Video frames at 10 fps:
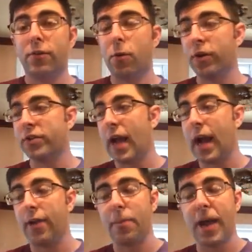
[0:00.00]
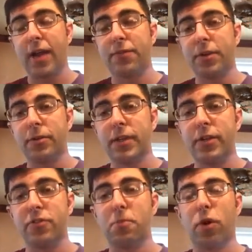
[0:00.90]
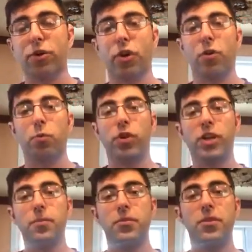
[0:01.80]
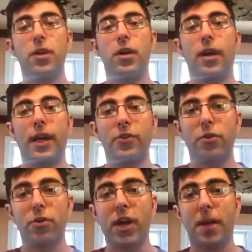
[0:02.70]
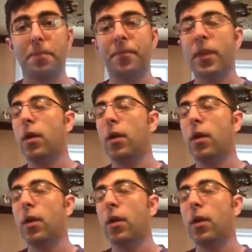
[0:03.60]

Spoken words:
of course, out of the backfield is Marshawn Williams against Notre Dame,